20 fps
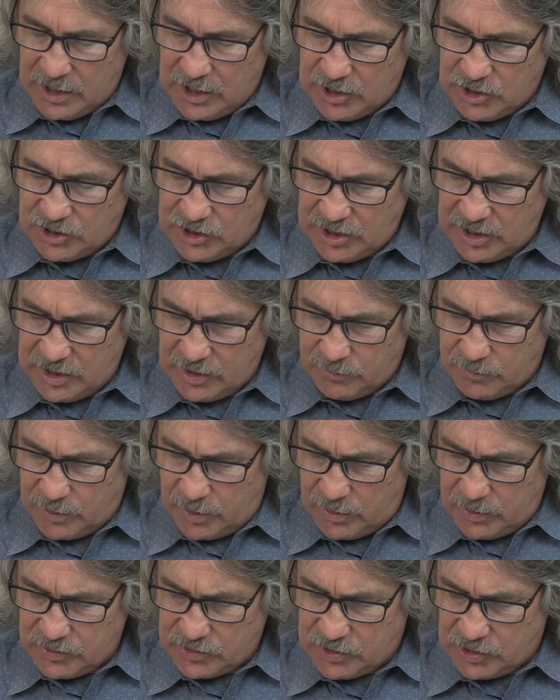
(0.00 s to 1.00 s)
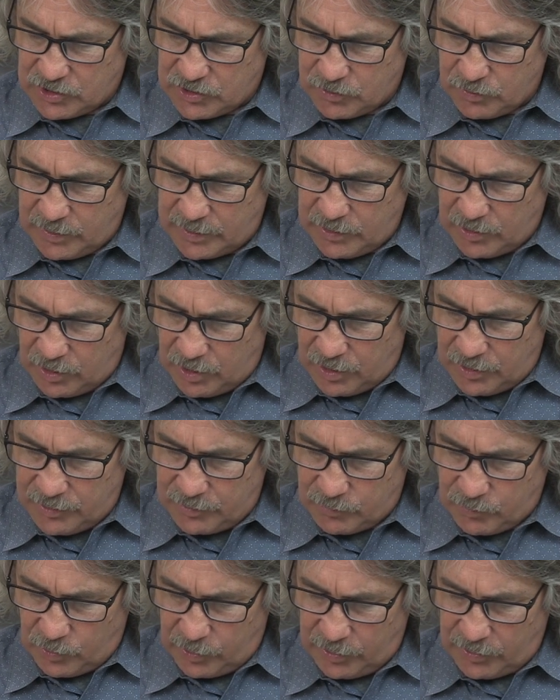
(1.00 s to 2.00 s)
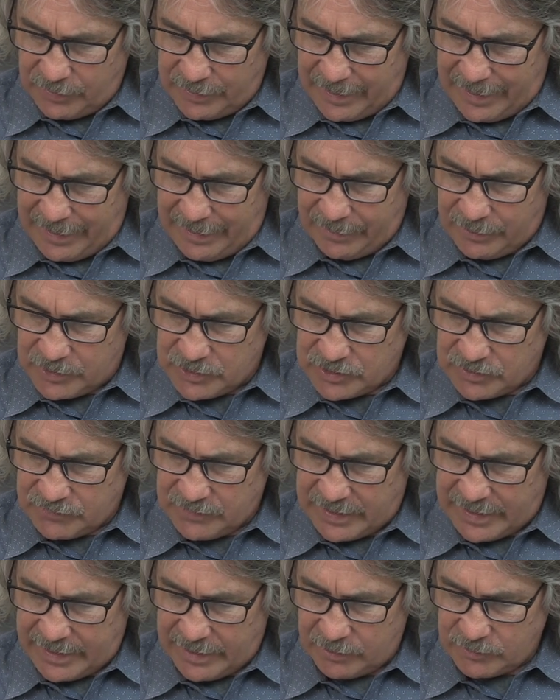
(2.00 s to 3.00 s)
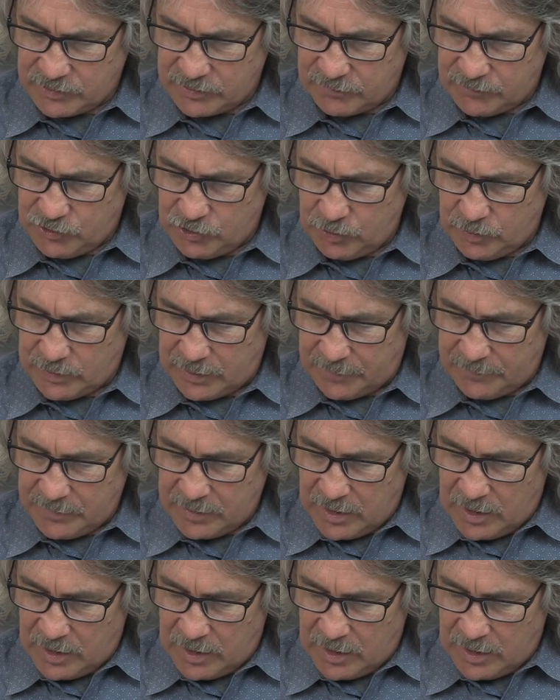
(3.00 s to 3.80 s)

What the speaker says: She arose, destroyed all the royal heirs of the house of Judah.